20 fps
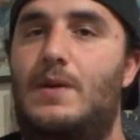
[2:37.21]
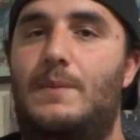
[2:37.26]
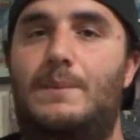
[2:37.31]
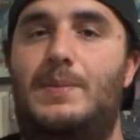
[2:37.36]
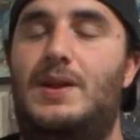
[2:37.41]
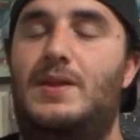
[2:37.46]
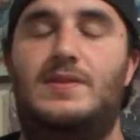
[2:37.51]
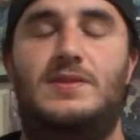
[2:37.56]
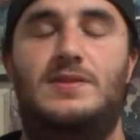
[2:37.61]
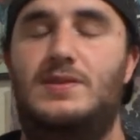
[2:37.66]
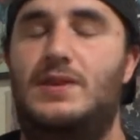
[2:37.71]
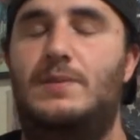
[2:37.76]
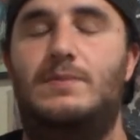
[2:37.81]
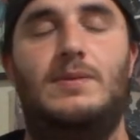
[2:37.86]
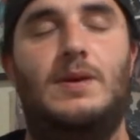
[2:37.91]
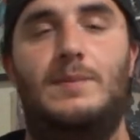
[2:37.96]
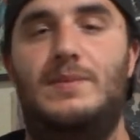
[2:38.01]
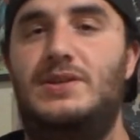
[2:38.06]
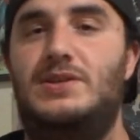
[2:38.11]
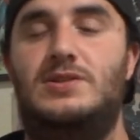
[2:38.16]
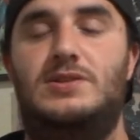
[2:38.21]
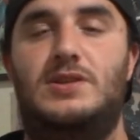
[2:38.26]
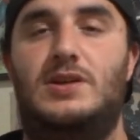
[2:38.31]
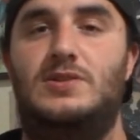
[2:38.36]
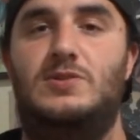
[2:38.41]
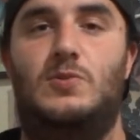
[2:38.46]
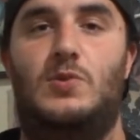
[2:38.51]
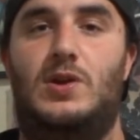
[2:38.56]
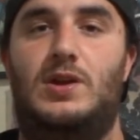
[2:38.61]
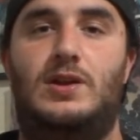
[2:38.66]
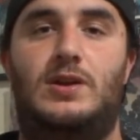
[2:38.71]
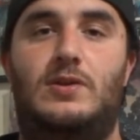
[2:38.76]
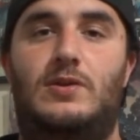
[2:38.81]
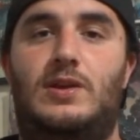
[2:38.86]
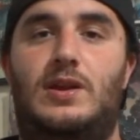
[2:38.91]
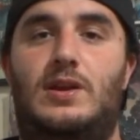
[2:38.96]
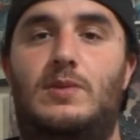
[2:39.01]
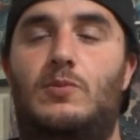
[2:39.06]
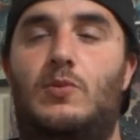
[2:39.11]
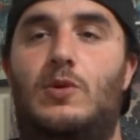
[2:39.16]
but at the same time, he just doesn't want to hear it
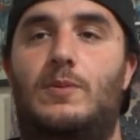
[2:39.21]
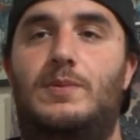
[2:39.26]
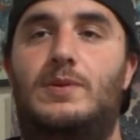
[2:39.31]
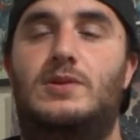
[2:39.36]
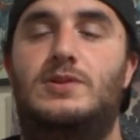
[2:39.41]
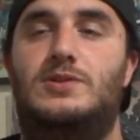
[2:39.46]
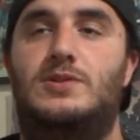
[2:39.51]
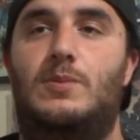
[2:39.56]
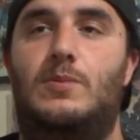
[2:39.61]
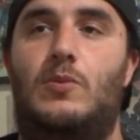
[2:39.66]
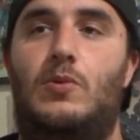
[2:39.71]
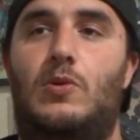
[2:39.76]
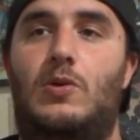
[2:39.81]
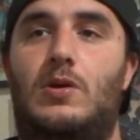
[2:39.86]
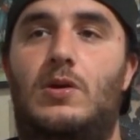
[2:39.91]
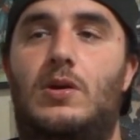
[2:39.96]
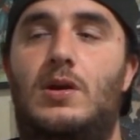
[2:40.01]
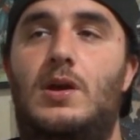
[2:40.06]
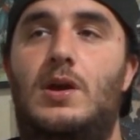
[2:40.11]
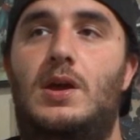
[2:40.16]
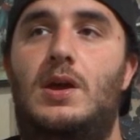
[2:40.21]
anymore, because the more